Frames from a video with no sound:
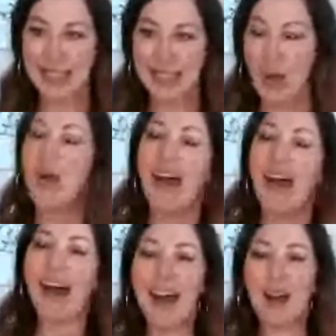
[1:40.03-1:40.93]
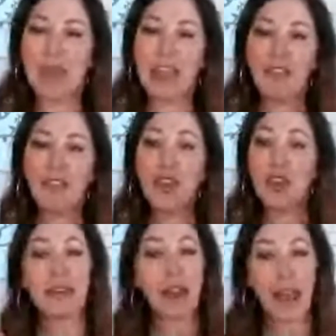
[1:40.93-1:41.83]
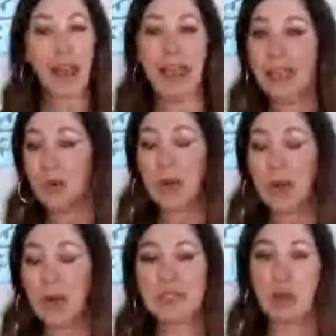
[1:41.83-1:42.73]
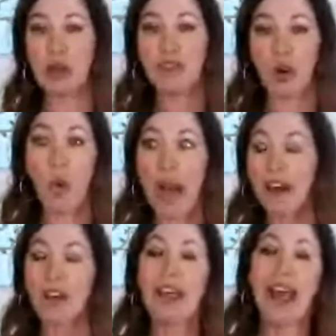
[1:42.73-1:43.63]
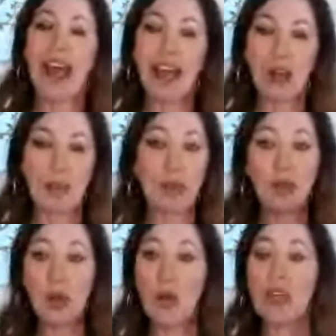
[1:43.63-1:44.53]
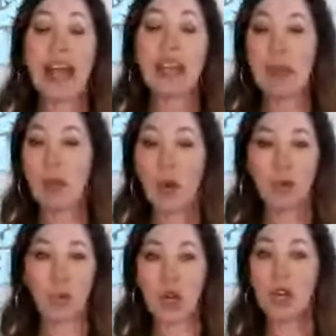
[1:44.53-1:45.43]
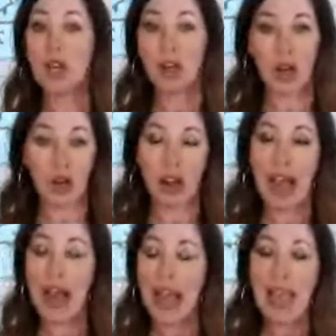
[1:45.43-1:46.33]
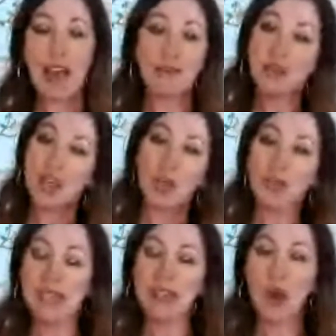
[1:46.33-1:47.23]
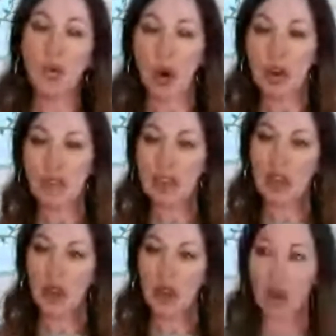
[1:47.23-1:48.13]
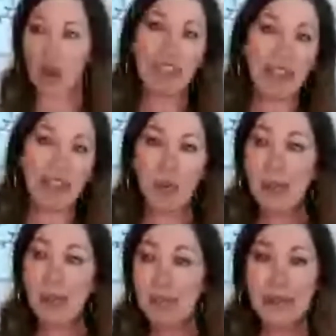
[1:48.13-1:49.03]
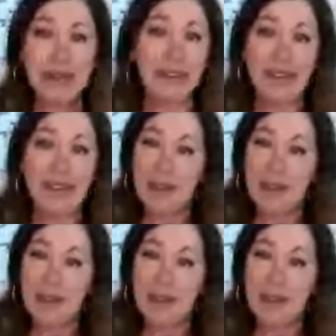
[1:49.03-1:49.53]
if you have been hanging around this community for a while, you know that I am a one-word nerd. I have chosen a word of the year, I think probably